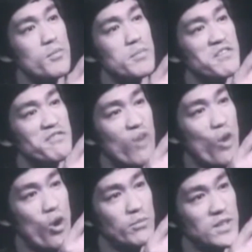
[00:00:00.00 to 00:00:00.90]
Be
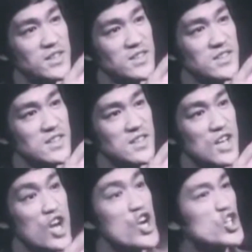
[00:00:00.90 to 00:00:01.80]
formless,
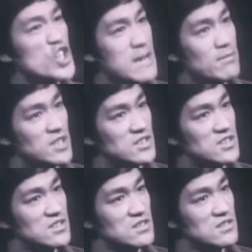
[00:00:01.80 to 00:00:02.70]

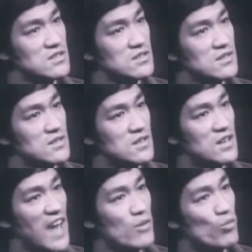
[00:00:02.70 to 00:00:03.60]
shapeless,
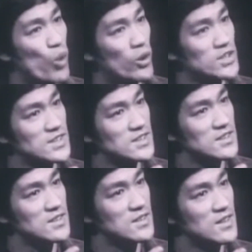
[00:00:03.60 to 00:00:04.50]
like water.
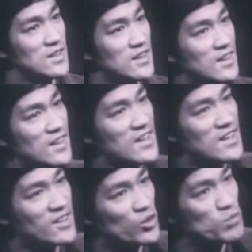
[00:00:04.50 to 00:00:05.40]

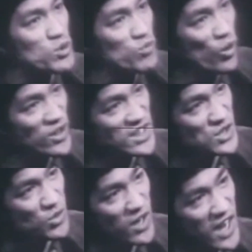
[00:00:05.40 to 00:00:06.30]
Now you put water into a